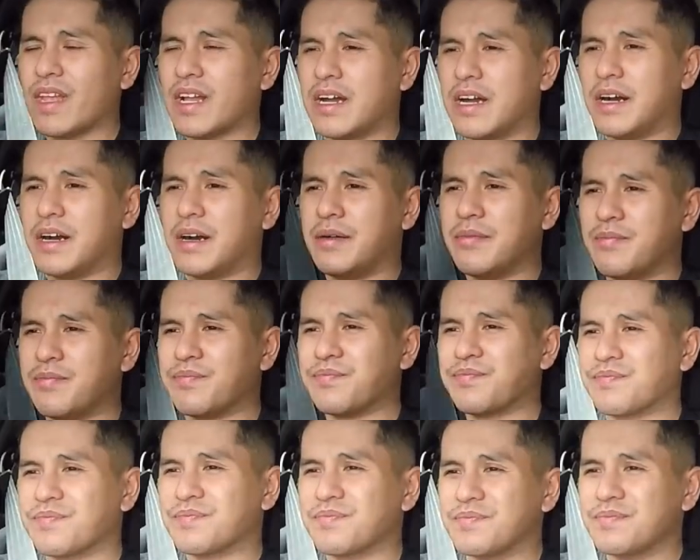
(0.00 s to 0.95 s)

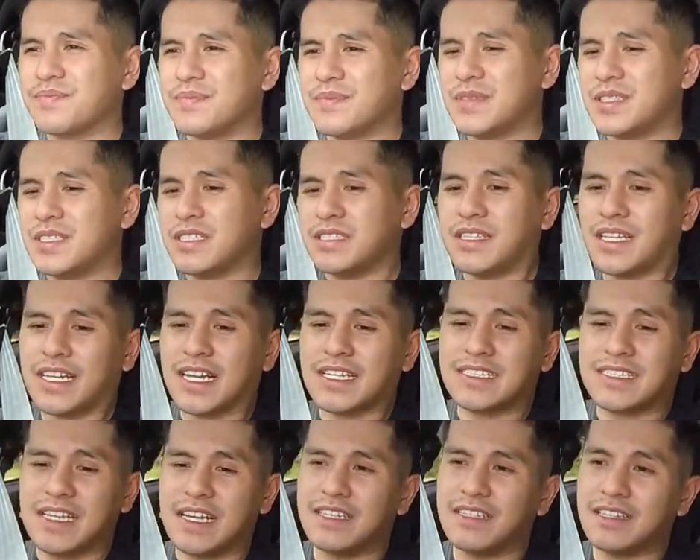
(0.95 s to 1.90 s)
Um, just like I
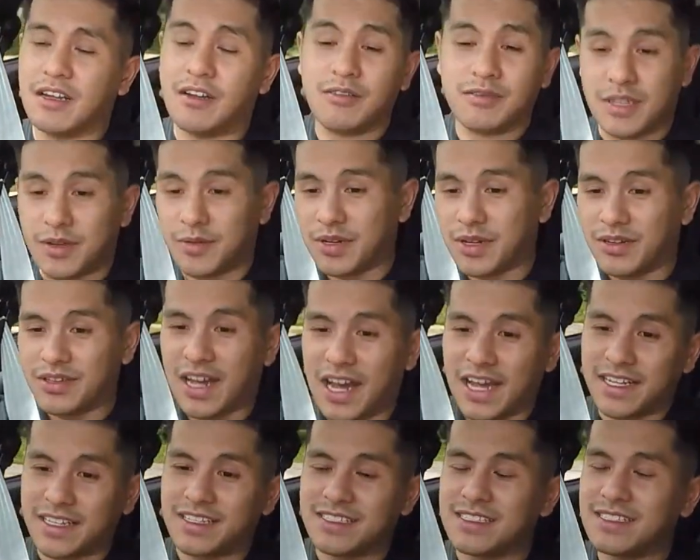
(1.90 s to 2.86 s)
said, oh, here we go, the
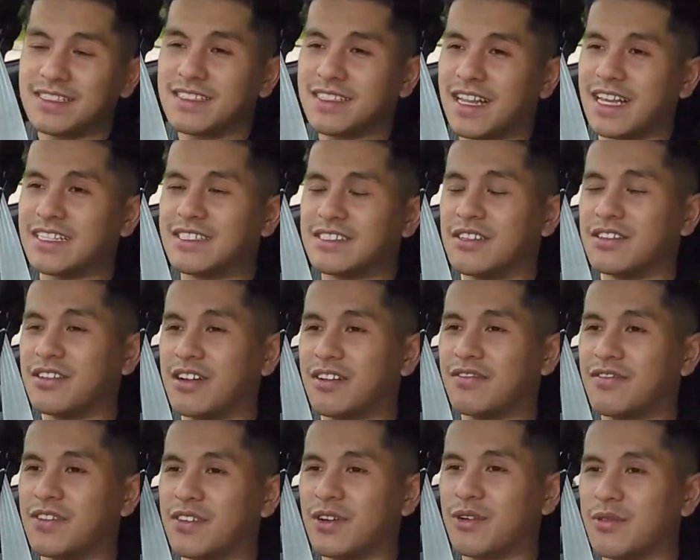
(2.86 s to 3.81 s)
HICAS light turned
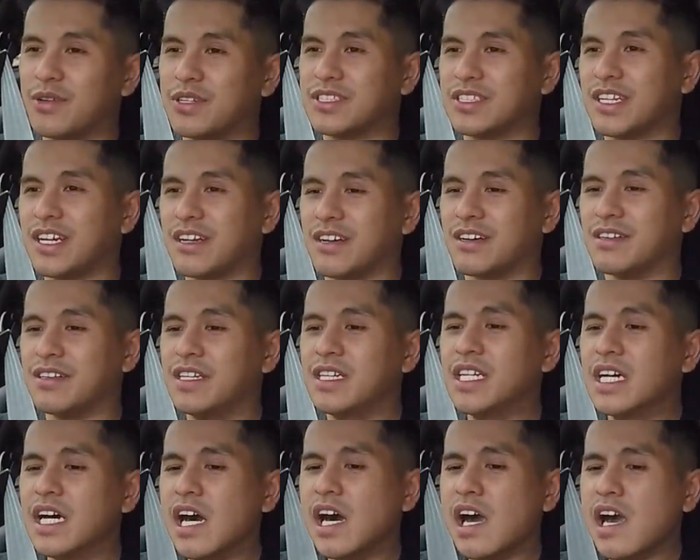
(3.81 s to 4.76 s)
on for no reason at all.
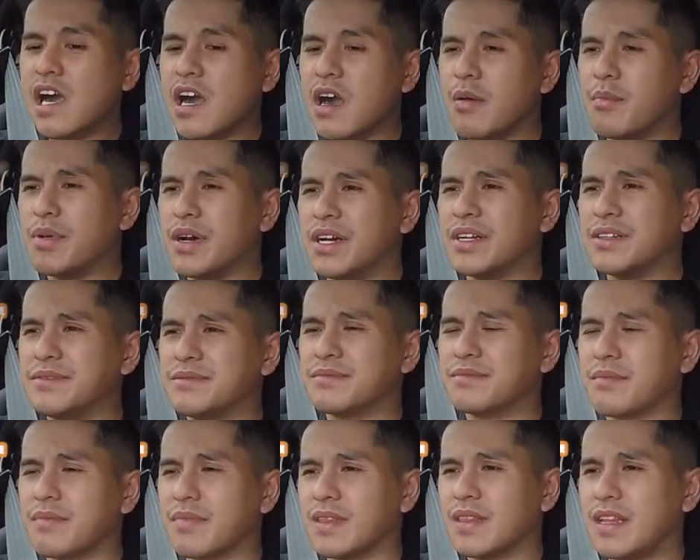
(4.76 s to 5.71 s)
But
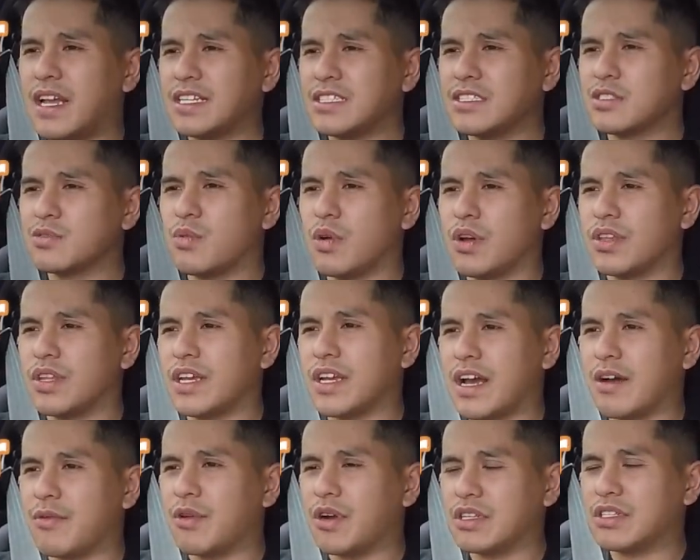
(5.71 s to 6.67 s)
that's just one thing
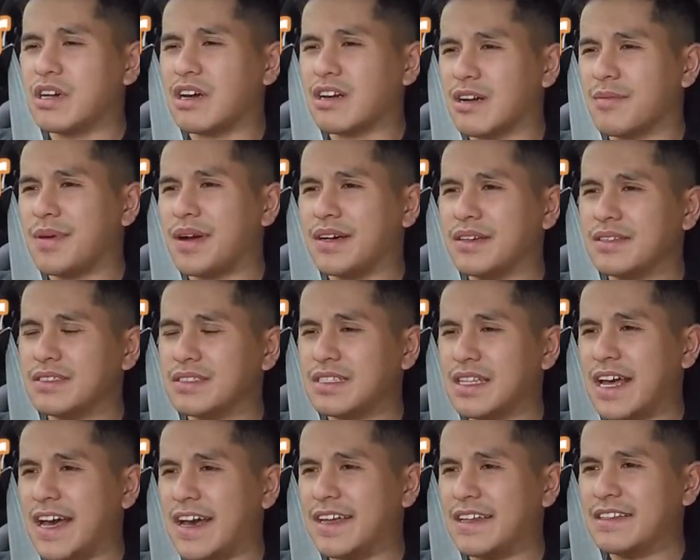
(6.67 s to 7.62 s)
I want to talk about, is
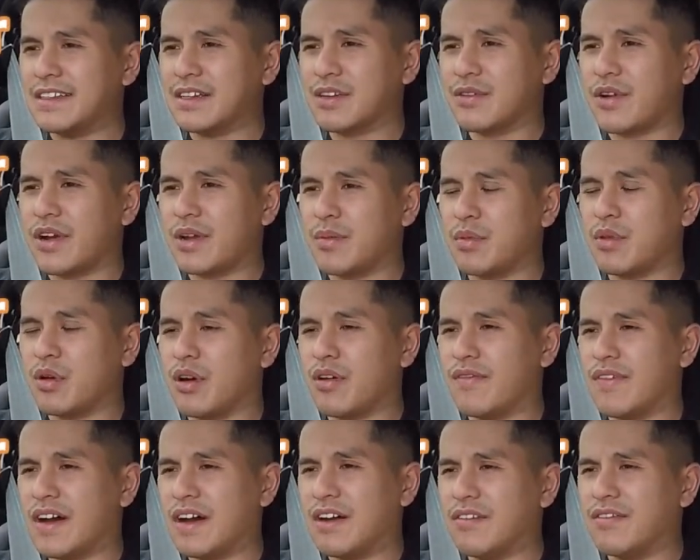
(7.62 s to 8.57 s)
that, the GReddy
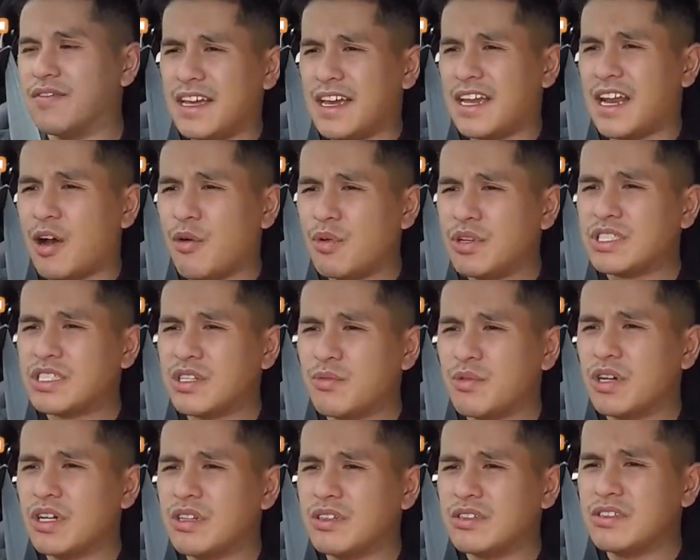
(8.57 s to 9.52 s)
blow-off valve. And I wish it
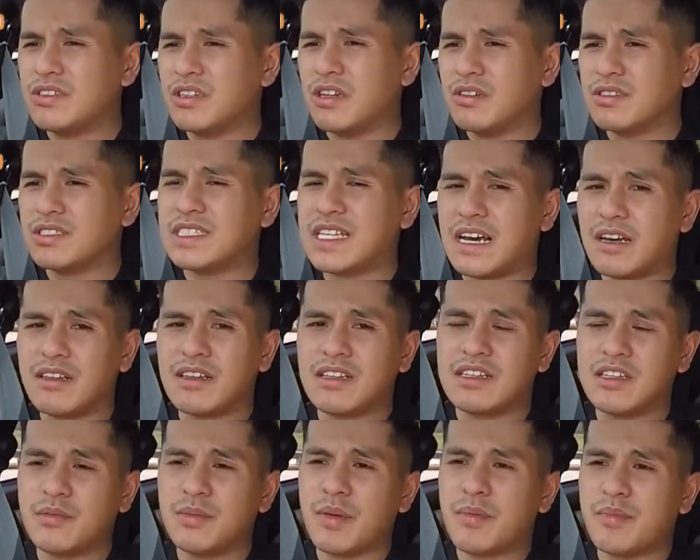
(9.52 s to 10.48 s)
would, you know, sound a
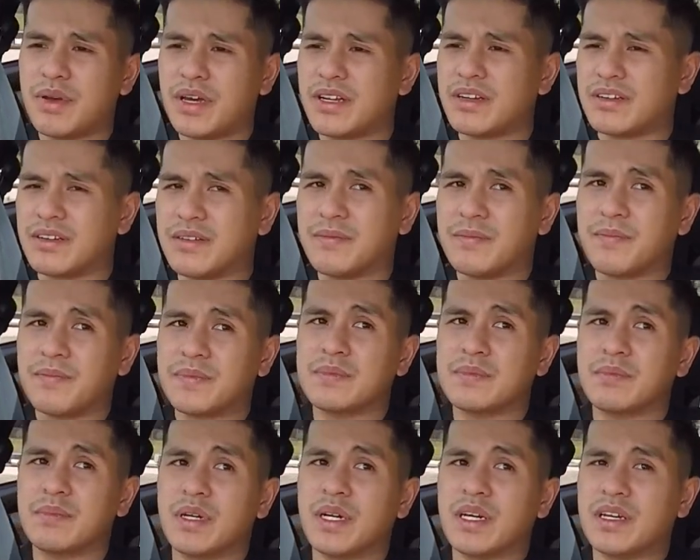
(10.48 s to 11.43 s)
little bit better.
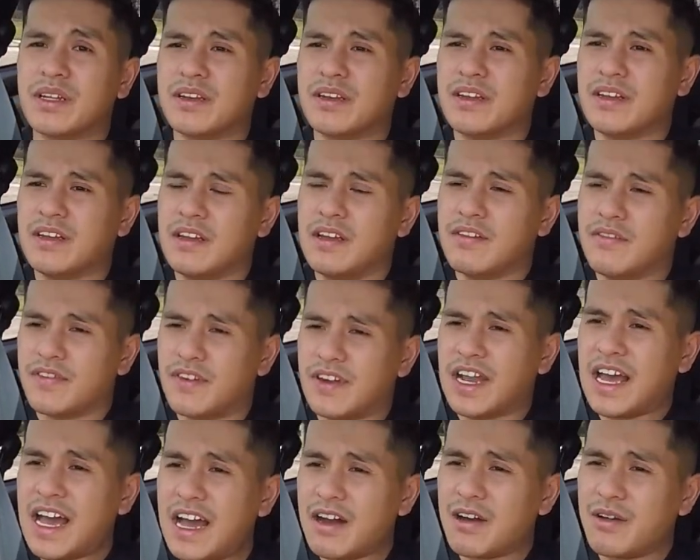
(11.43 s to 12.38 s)
But for
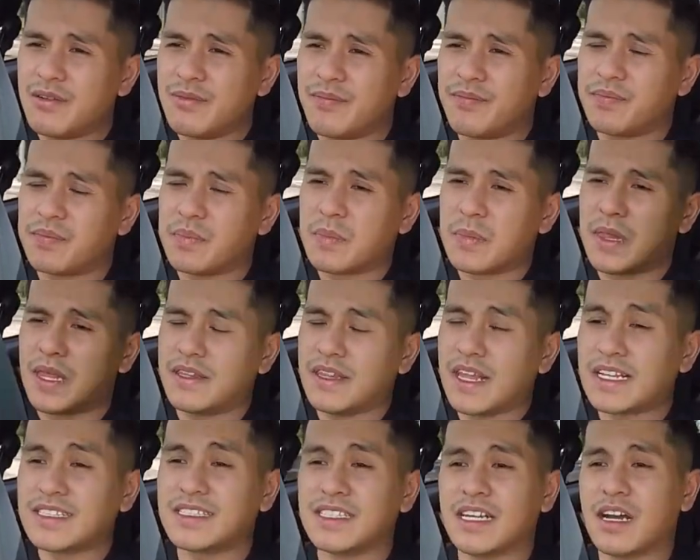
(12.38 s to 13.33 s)
now, the
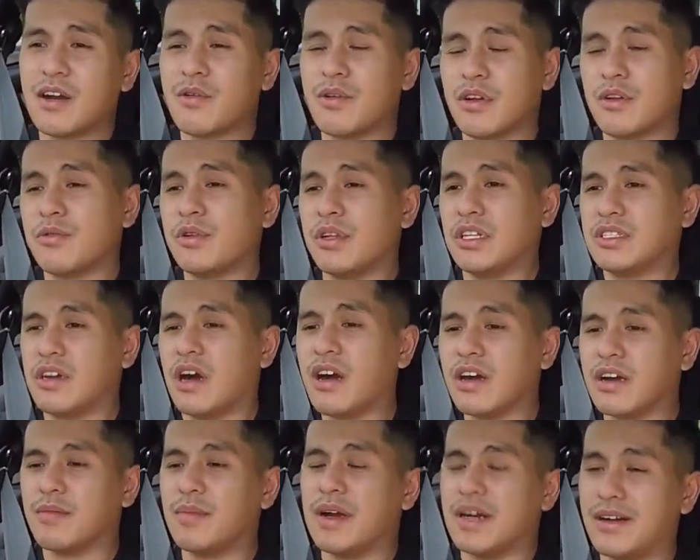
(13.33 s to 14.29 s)
next thing I want to really
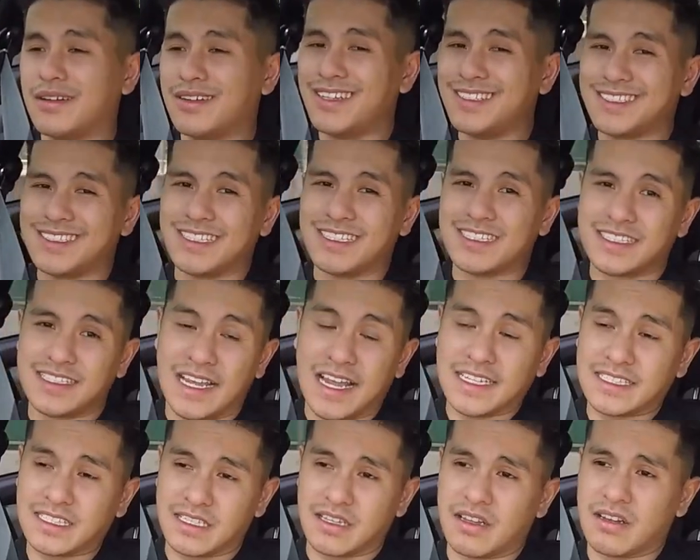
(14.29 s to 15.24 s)
talk about is the
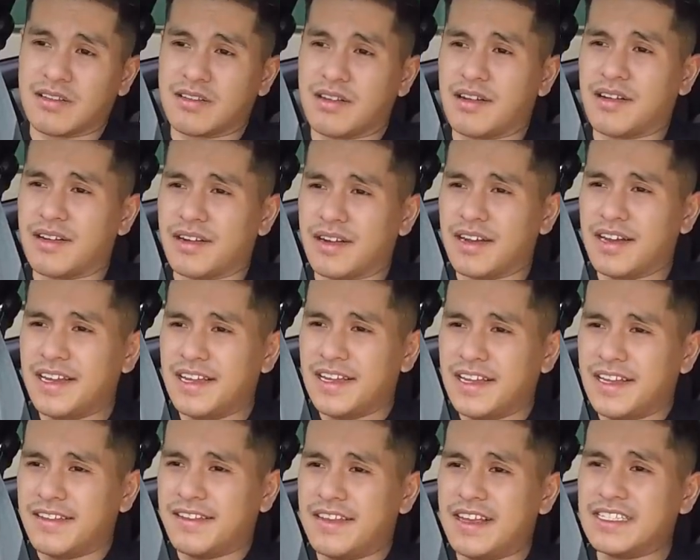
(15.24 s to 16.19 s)
stance of the car.
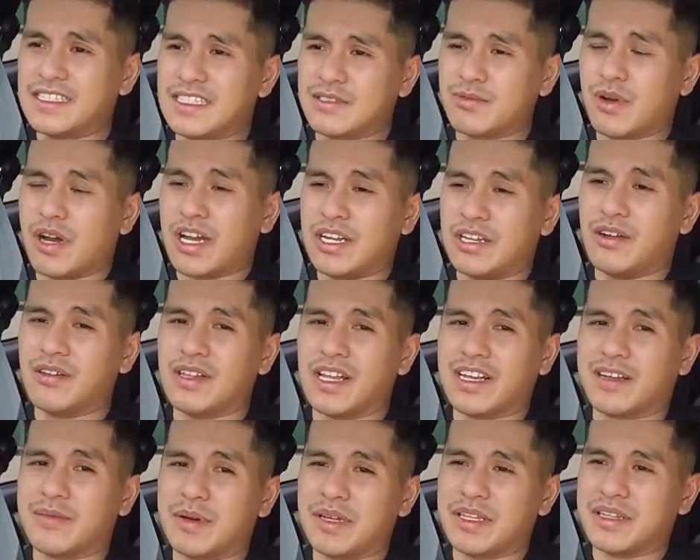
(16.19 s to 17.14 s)
This is what I don't
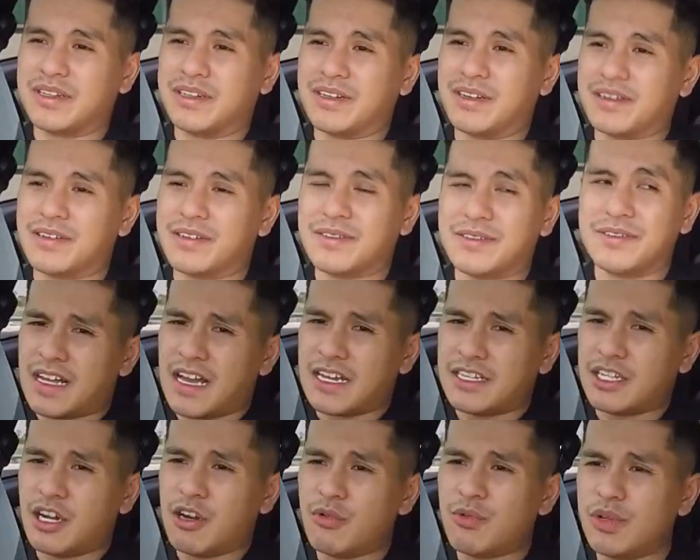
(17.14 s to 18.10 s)
like about the car. I
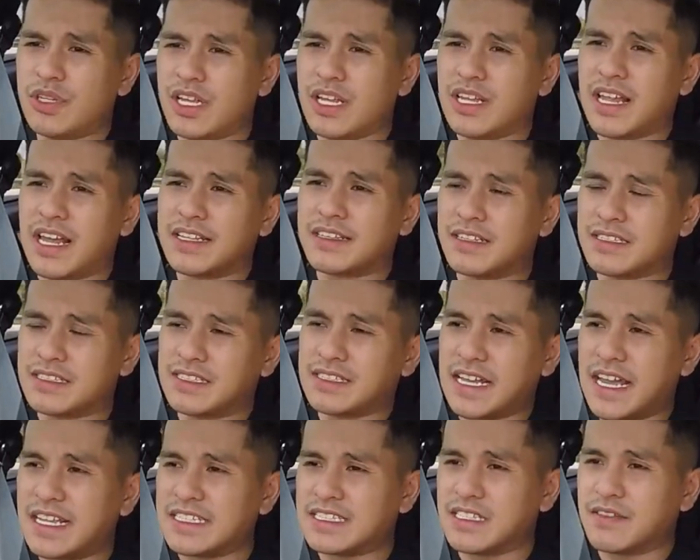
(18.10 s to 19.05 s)
don't really like the
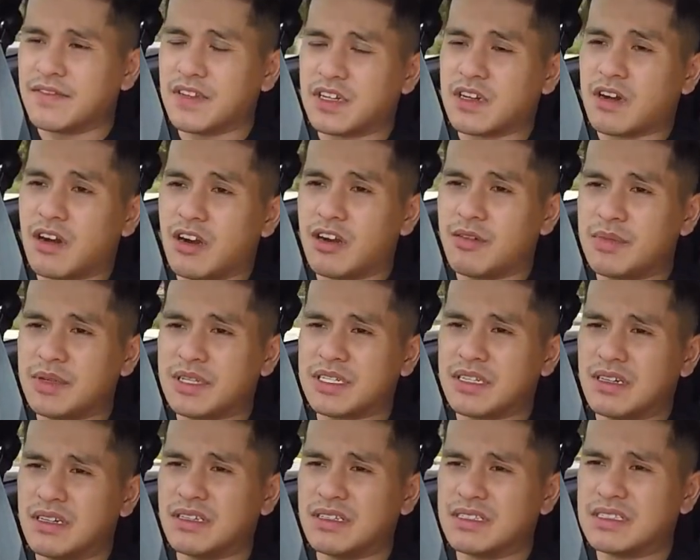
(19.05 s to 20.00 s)
stance of the car
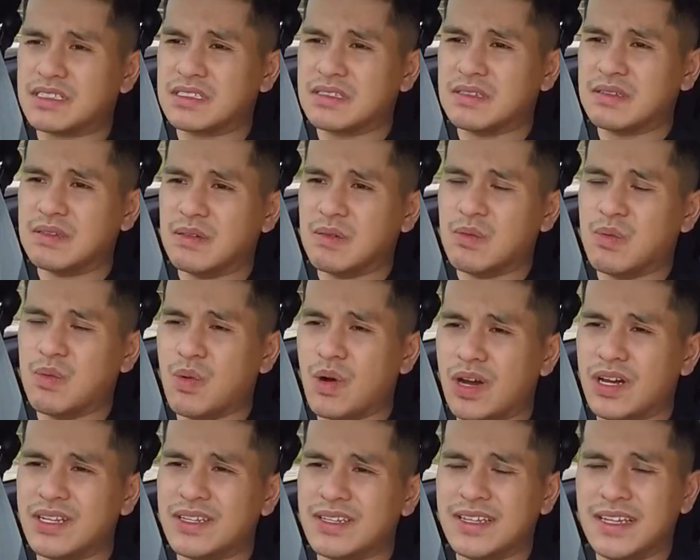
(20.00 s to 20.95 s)
because,
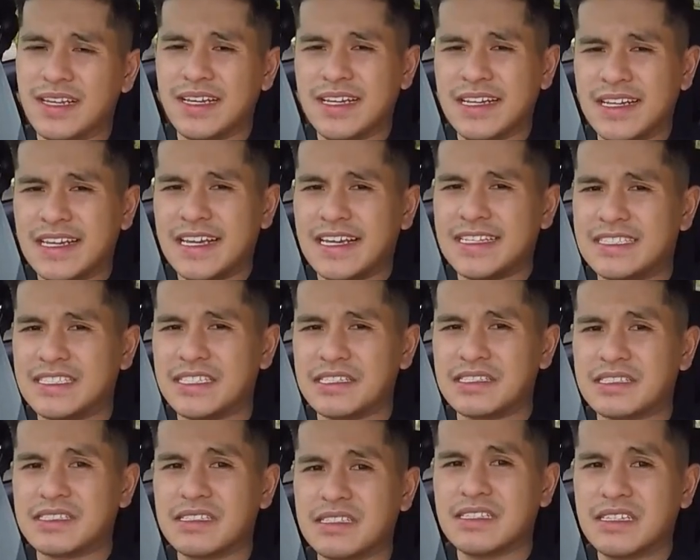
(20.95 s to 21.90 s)
one, it
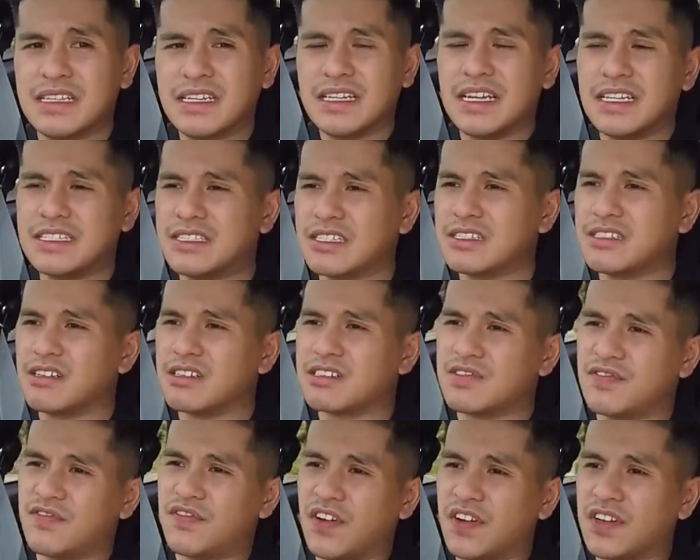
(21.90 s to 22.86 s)
just it just
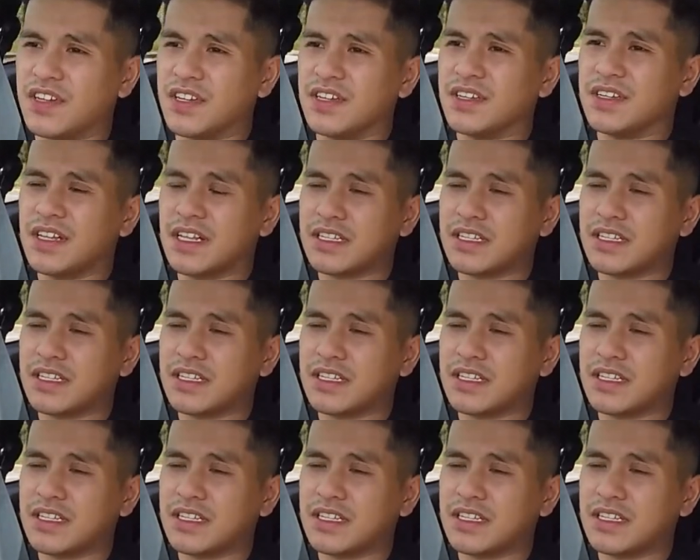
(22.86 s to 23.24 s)
looks funny.